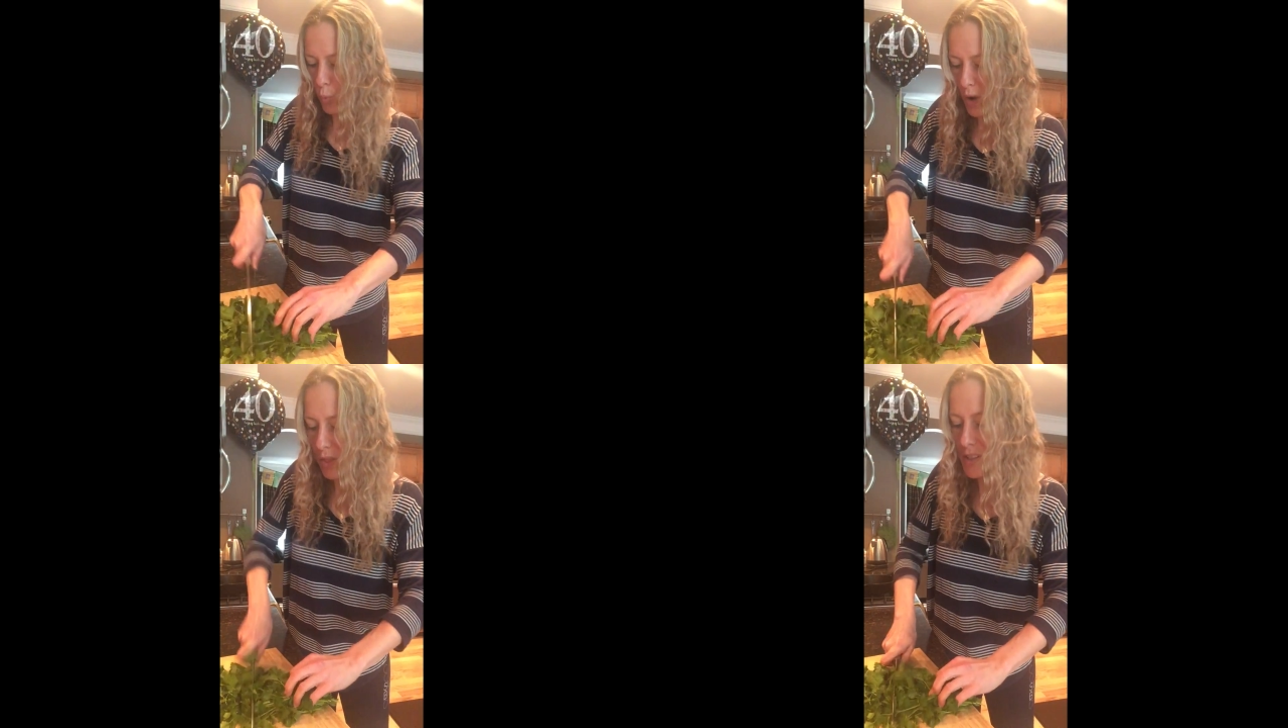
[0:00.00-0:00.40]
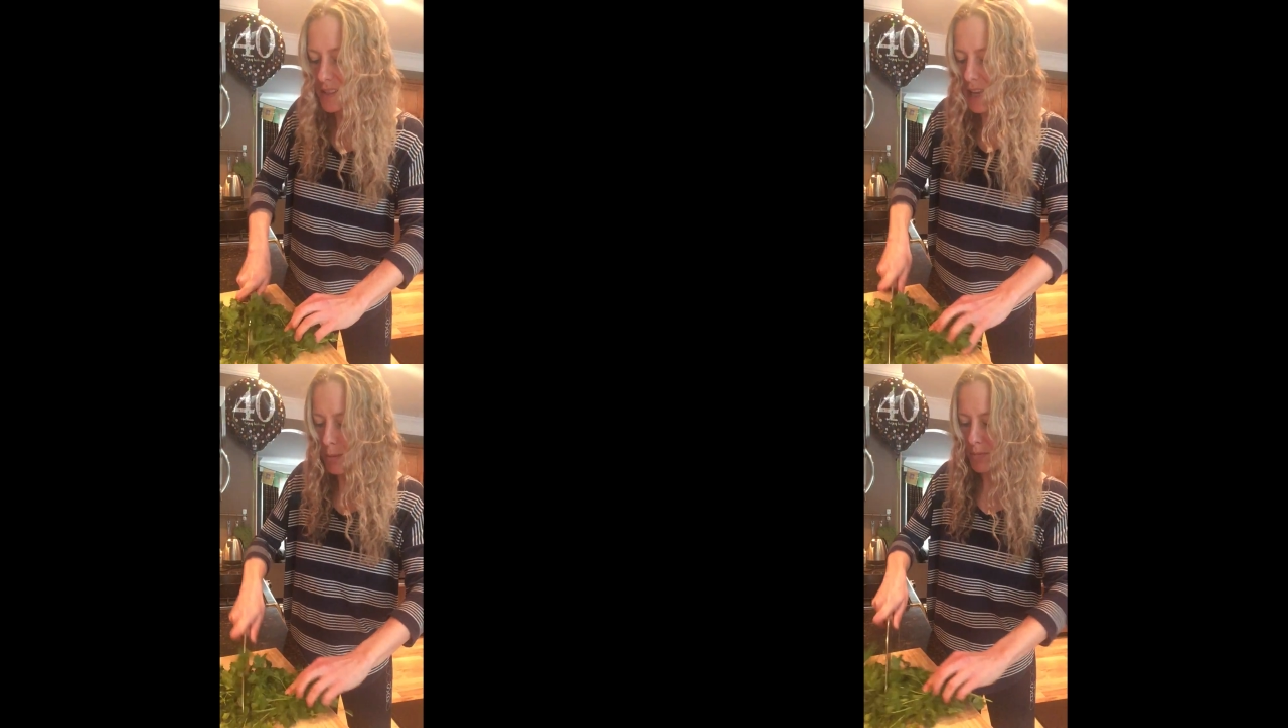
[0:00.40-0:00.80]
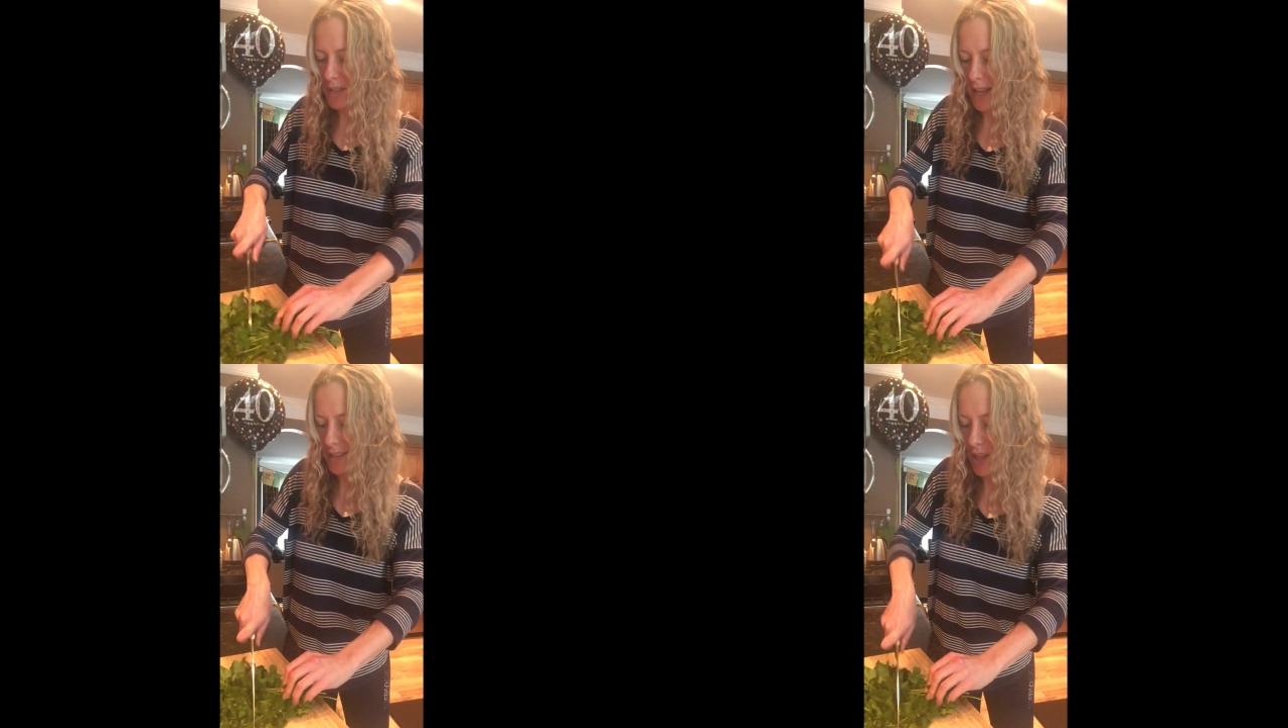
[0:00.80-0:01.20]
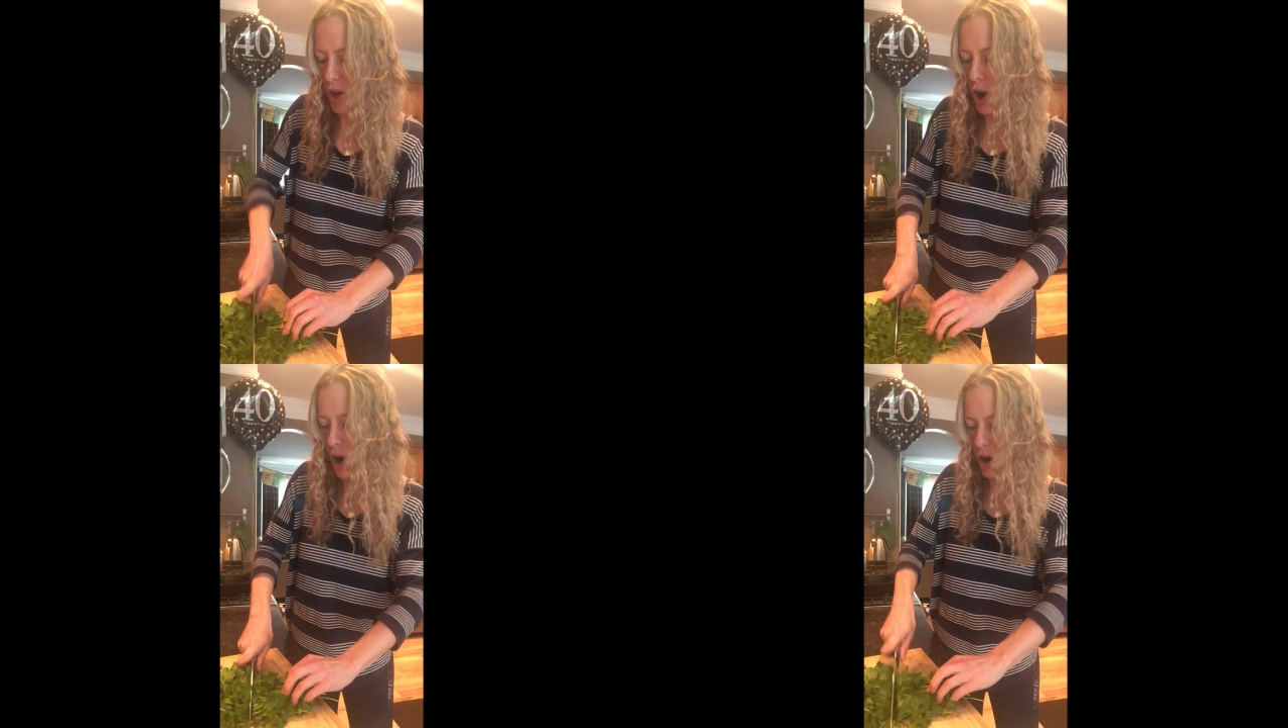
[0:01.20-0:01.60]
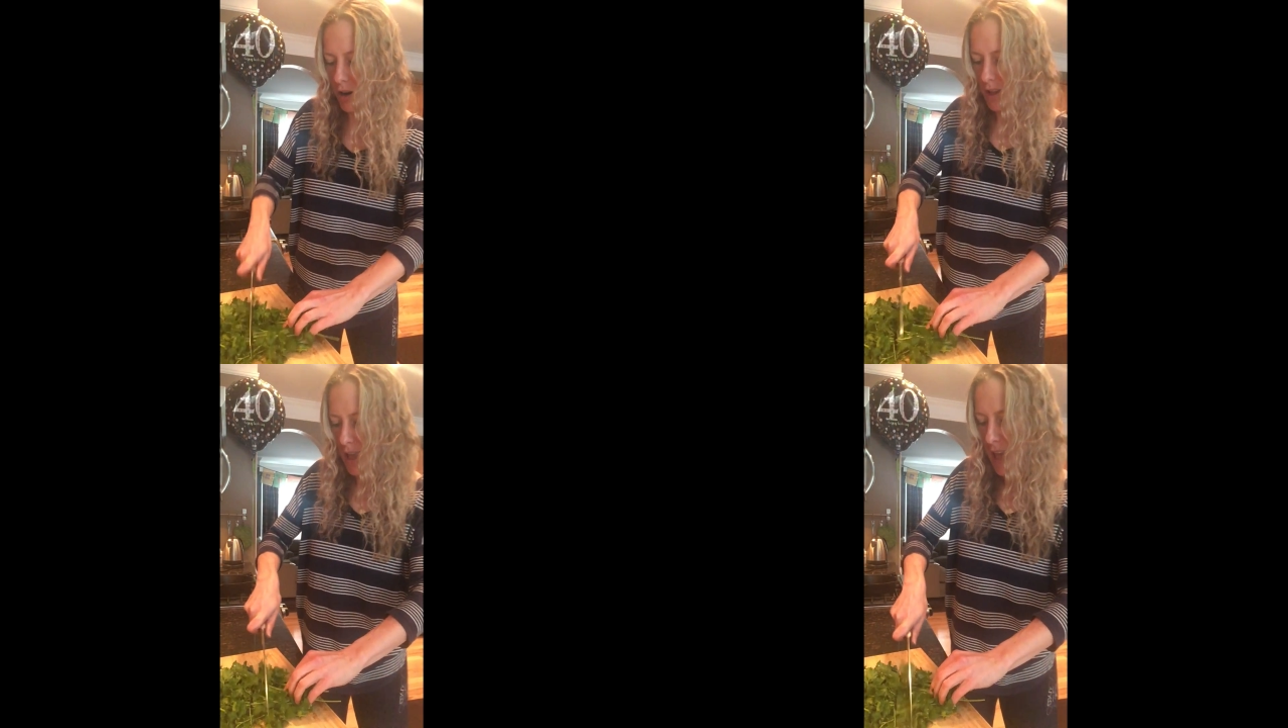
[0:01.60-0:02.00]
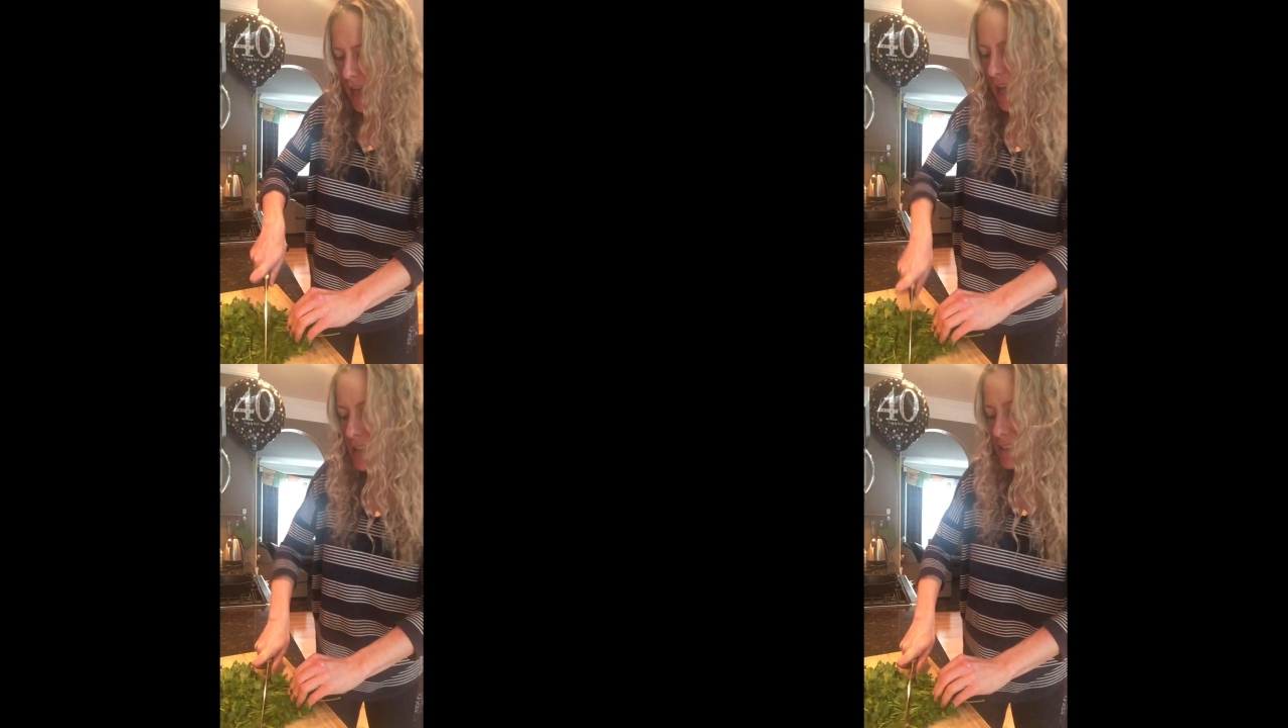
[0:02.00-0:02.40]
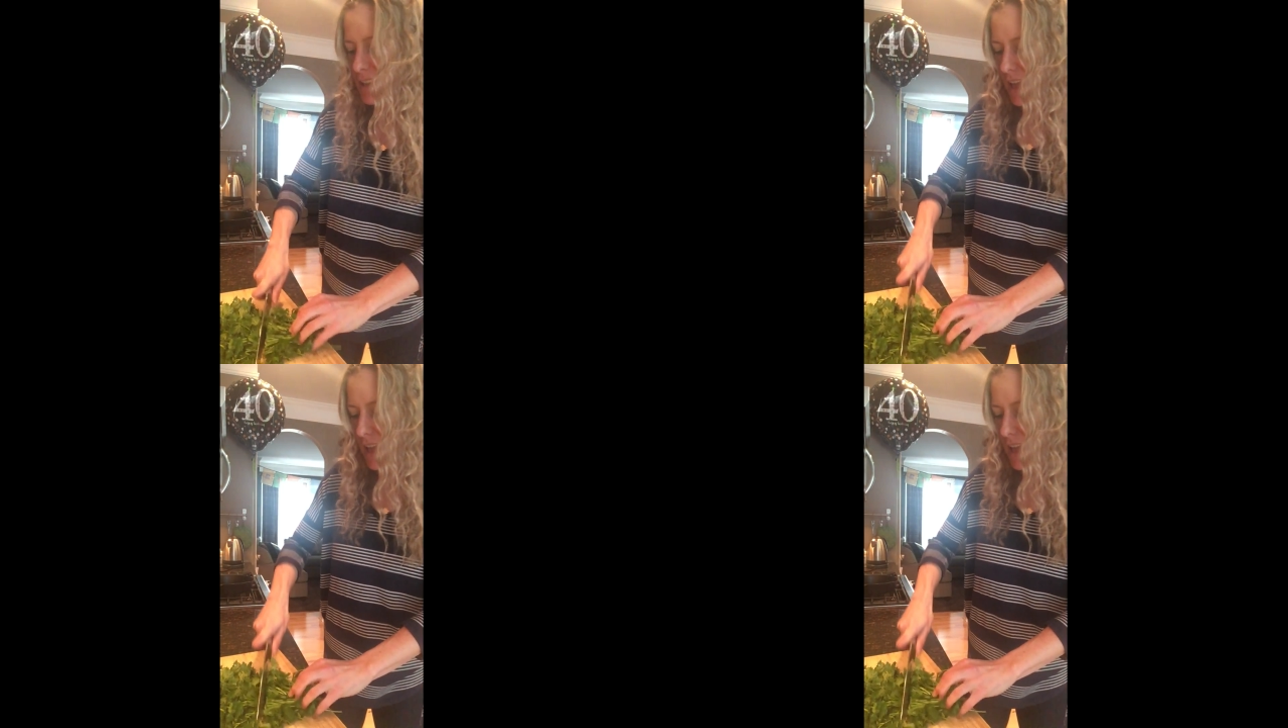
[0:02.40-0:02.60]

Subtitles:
with stems as they are, as